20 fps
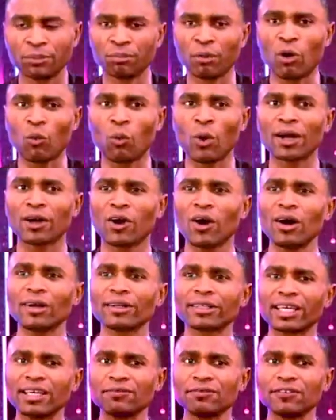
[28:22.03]
But when
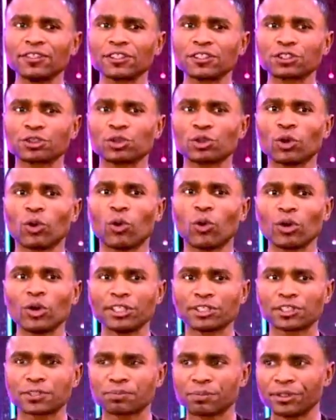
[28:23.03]
God gave us the Holy
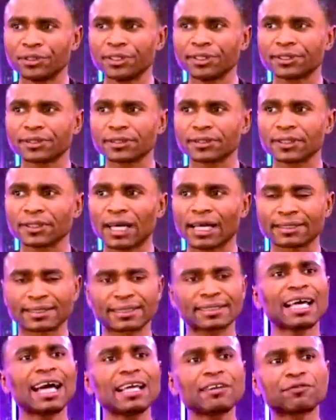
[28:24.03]
Spirit, aside
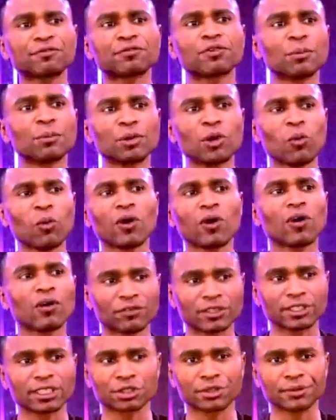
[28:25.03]
from the work of
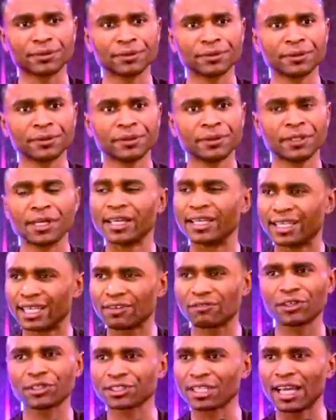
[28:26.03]
redemption, He
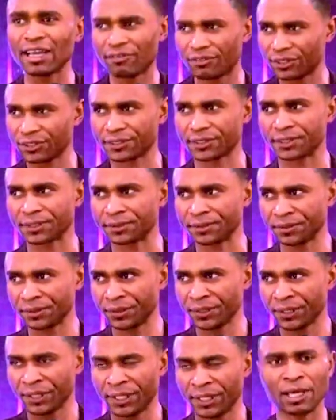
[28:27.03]
gave us
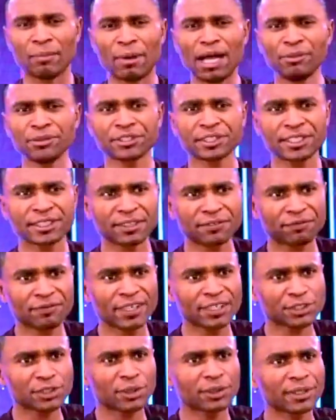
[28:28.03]
everything. The Bible says in
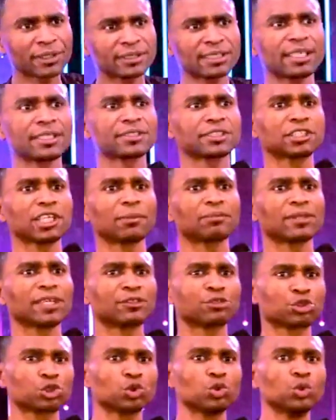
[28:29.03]
1 Corinthians chapter
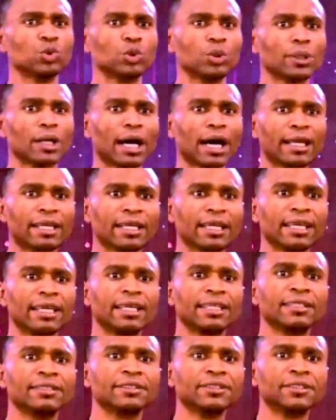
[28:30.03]
2 and
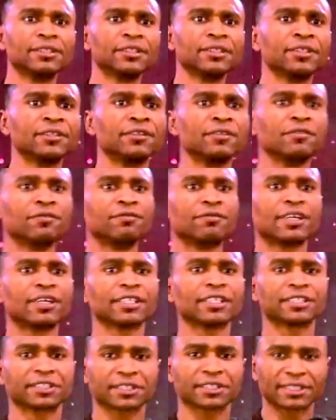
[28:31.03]
in
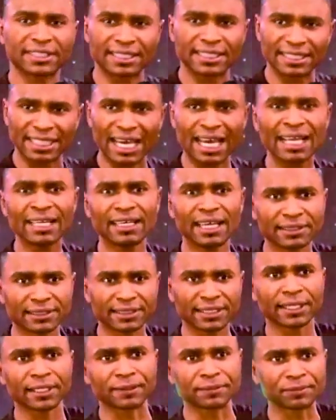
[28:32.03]
verse 9 and
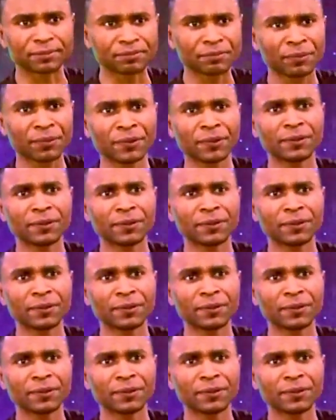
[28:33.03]
10, the